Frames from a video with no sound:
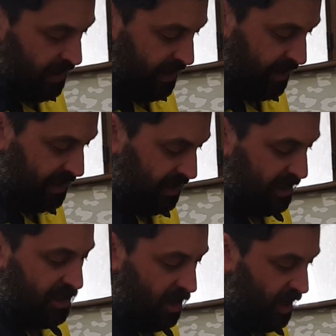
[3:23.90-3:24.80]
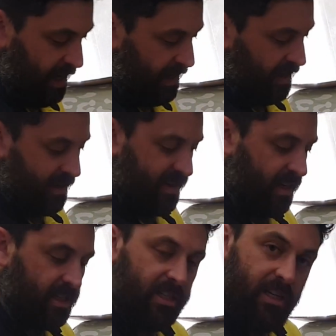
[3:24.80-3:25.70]
it's a side
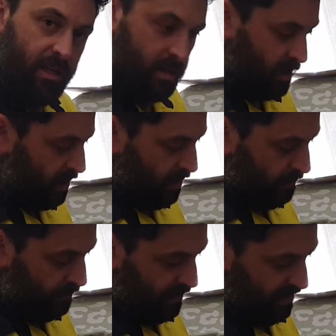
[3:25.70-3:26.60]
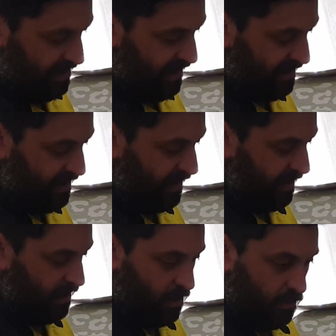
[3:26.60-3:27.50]
adjuster for the
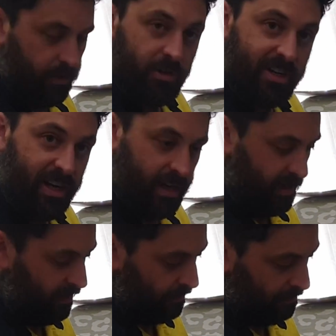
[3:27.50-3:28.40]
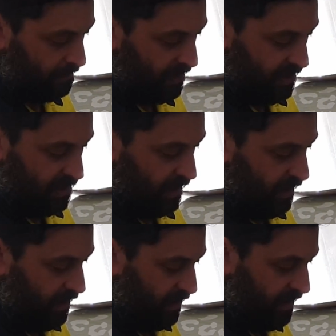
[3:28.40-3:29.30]
tensioning of your chain.
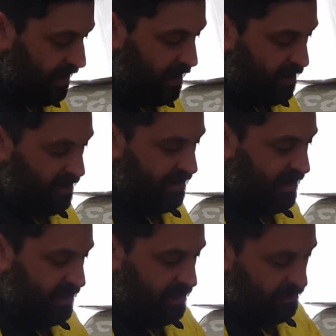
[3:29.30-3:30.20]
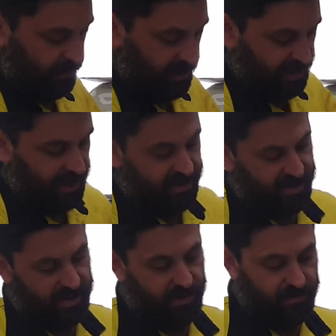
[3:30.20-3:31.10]
So the current adjuster for the
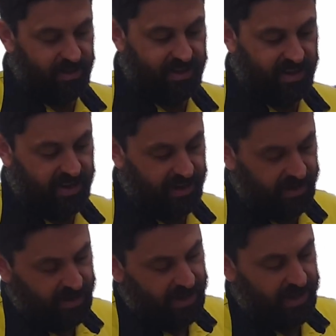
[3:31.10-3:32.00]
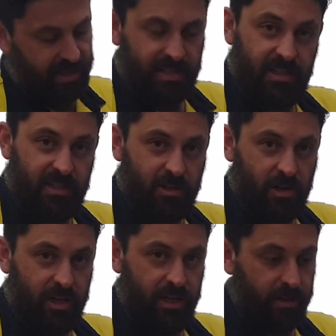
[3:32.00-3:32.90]
tensioning of the chain sits on
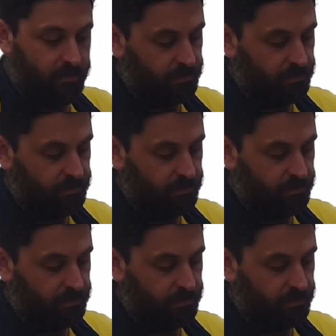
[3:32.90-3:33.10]
here.